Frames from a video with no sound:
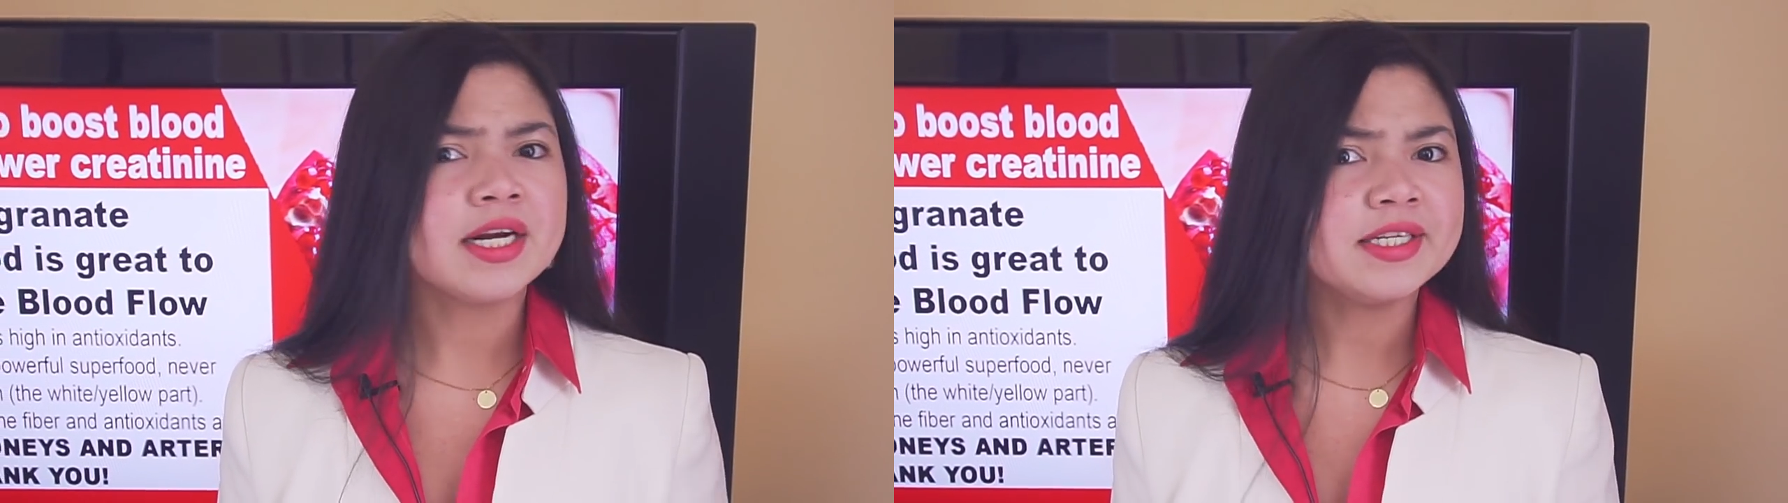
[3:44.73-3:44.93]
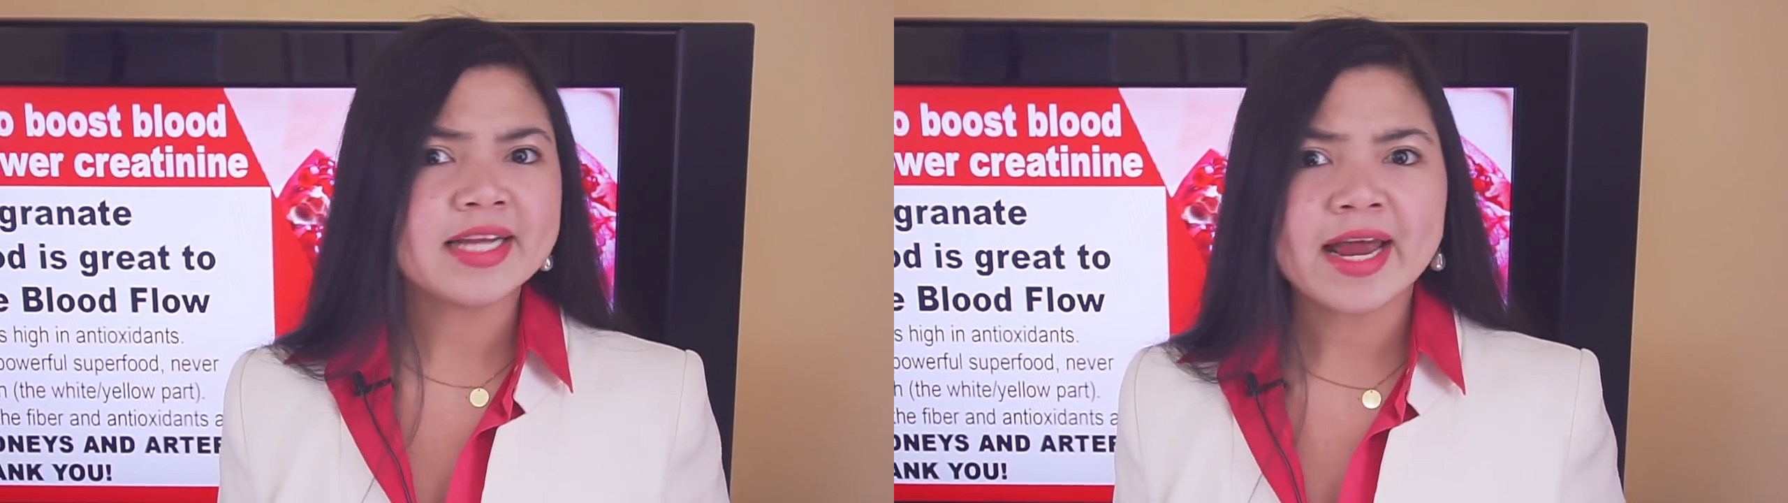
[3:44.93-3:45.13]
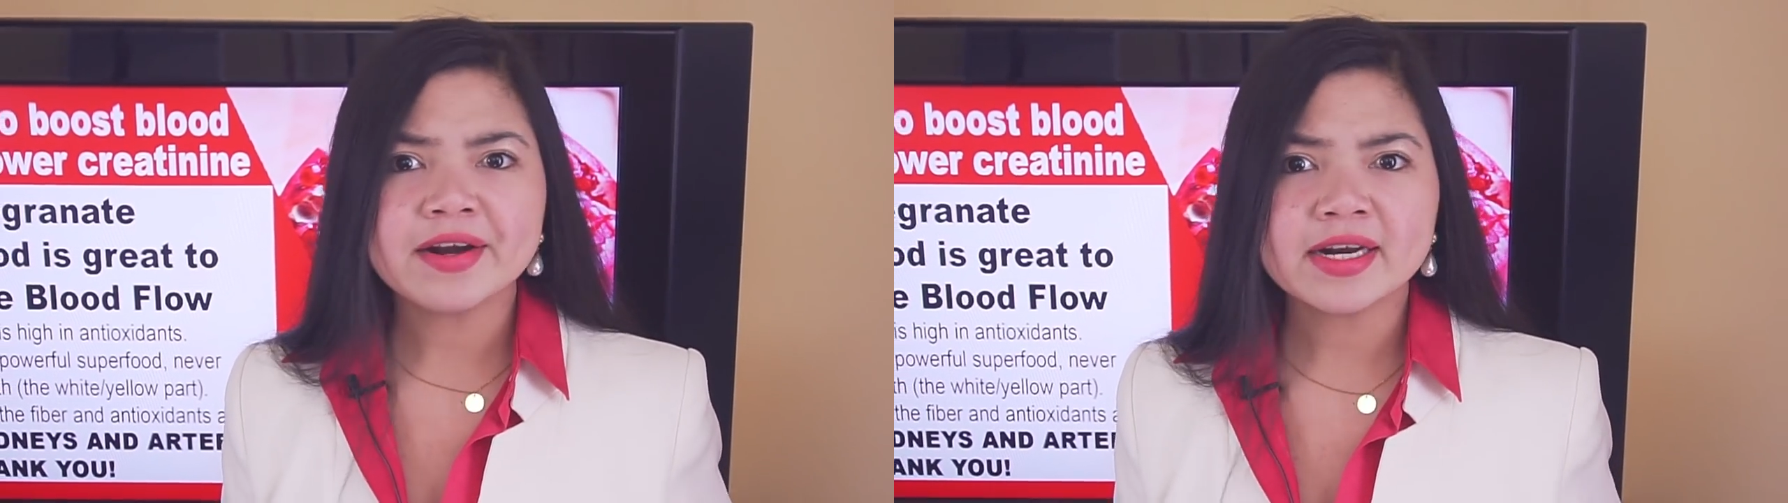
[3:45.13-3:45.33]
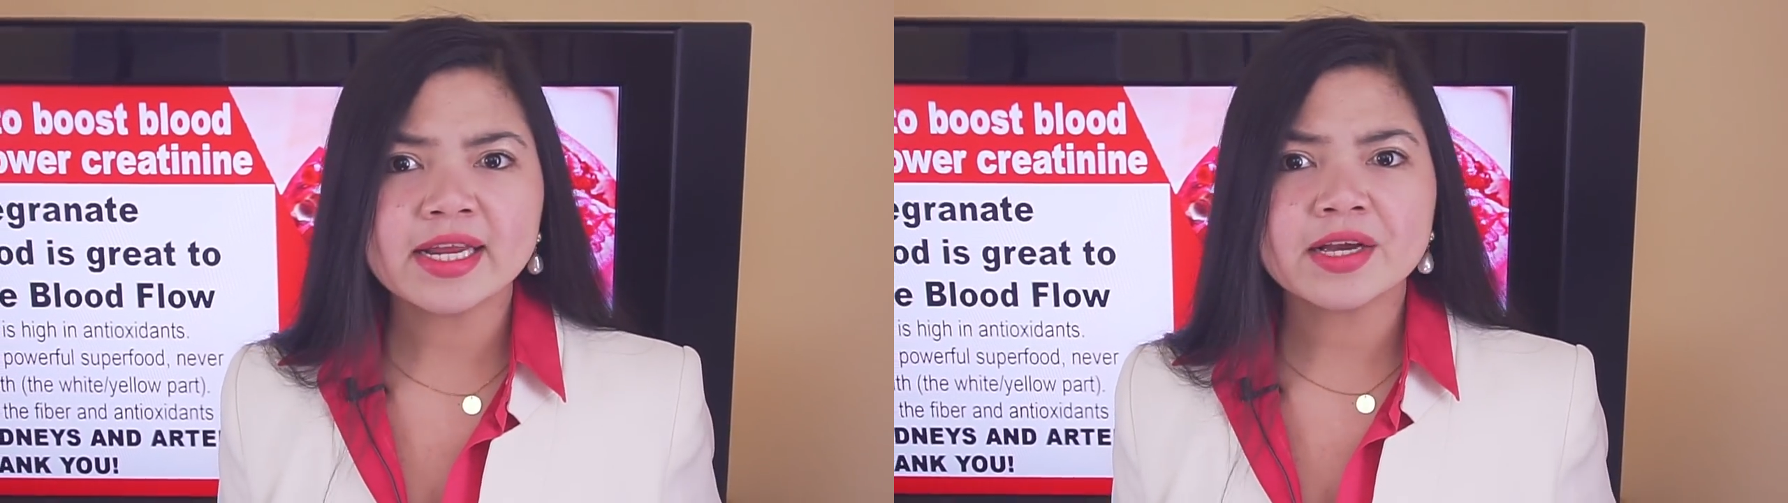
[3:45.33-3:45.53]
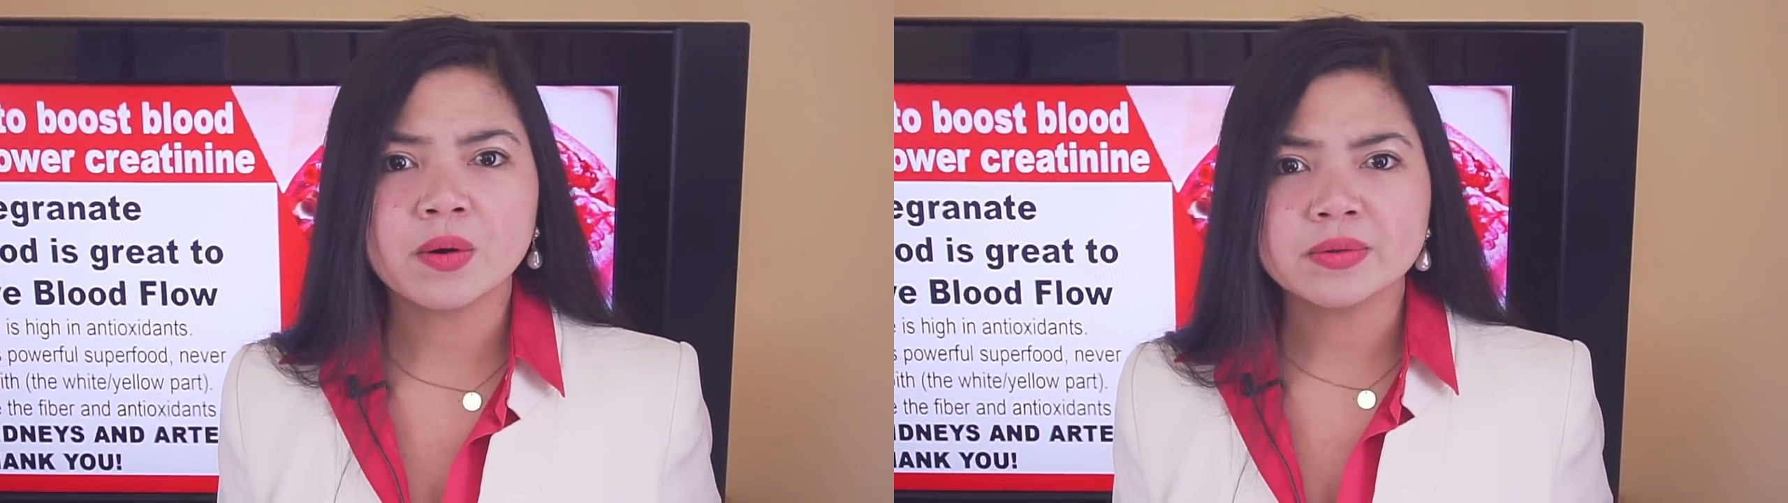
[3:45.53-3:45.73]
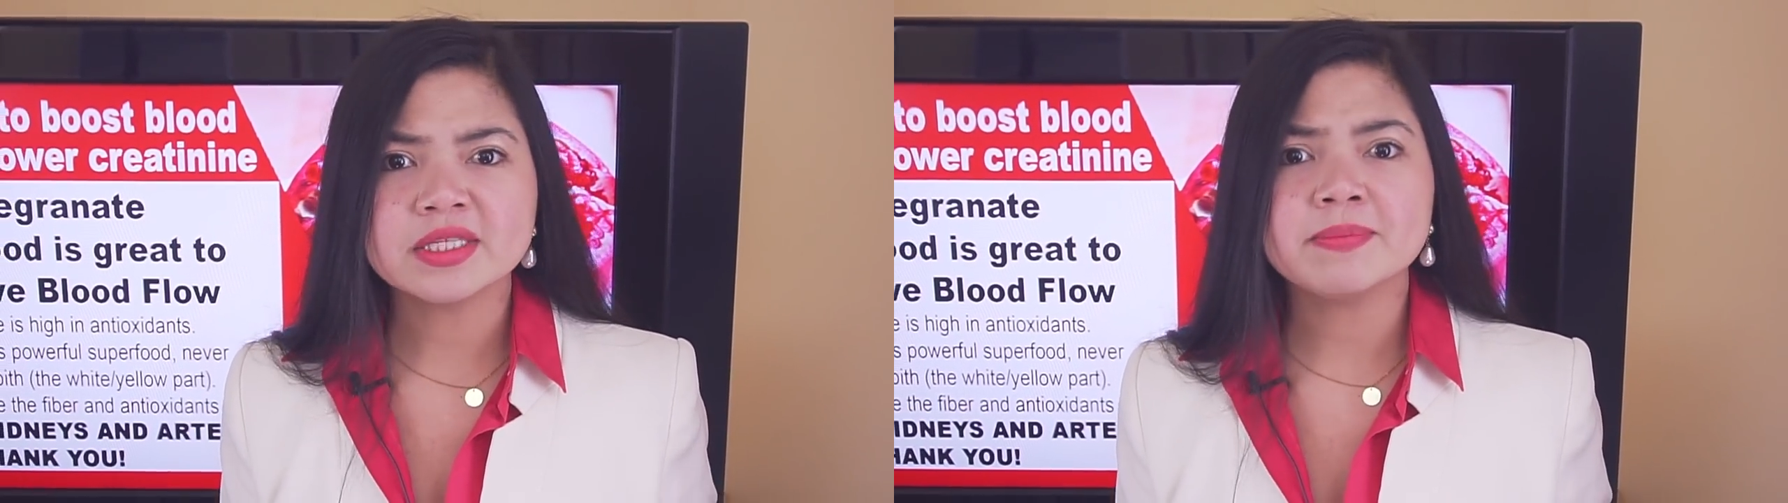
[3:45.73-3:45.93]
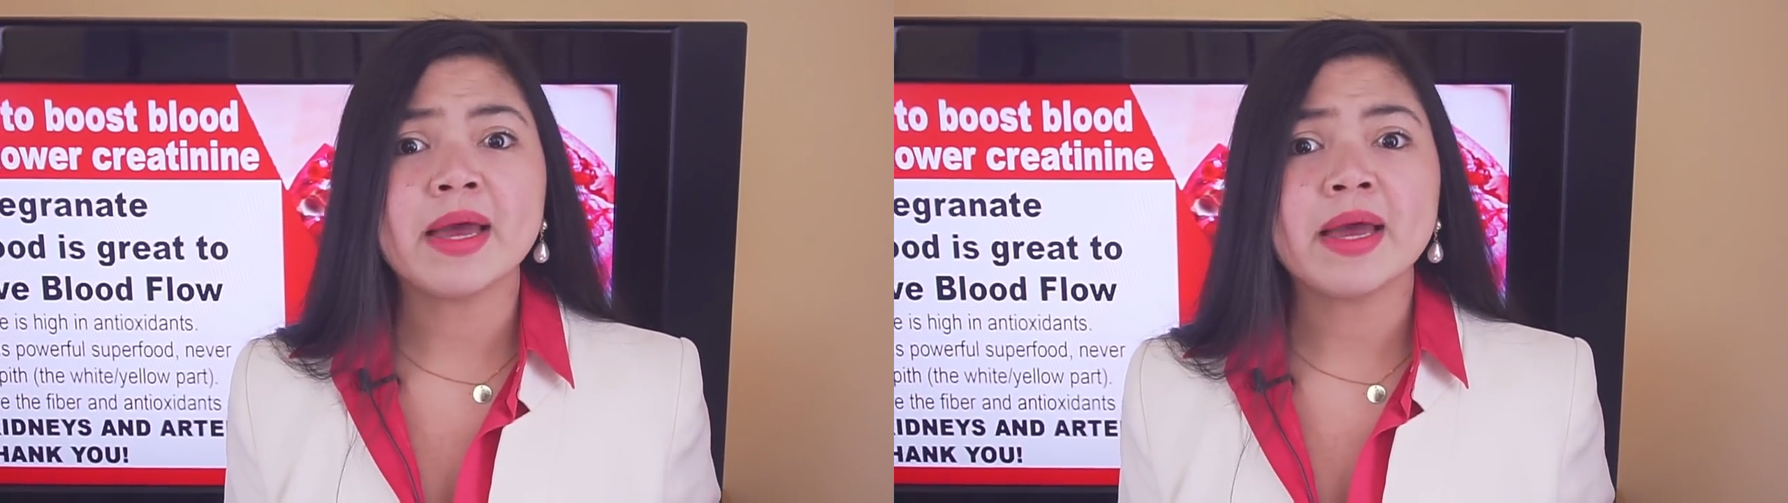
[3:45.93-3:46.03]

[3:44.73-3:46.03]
are directly caused